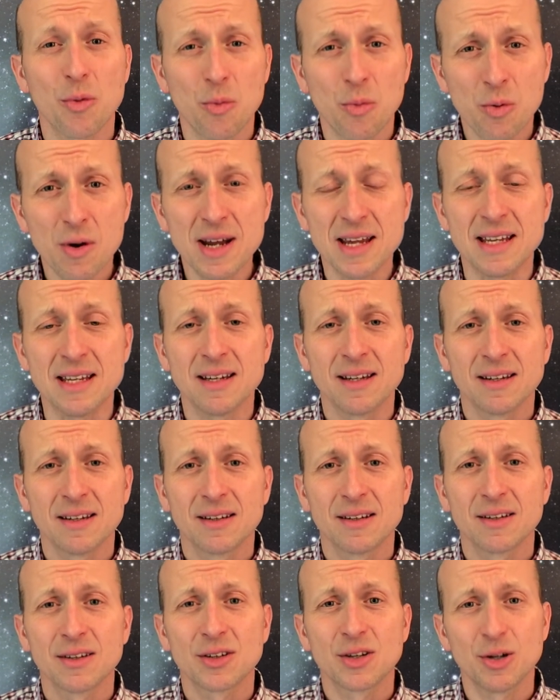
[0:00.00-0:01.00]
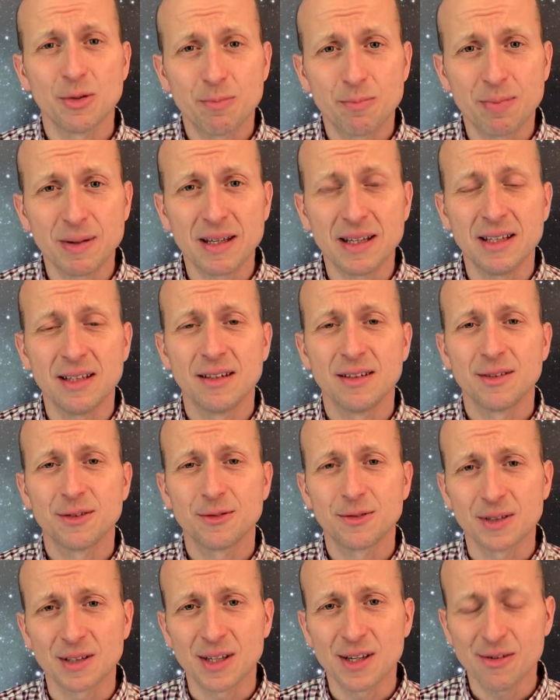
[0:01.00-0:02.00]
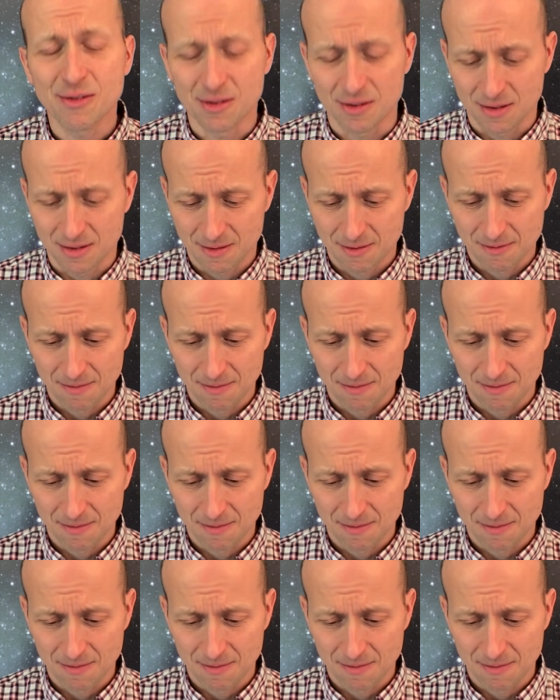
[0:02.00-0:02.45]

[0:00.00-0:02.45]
we could be forgiven.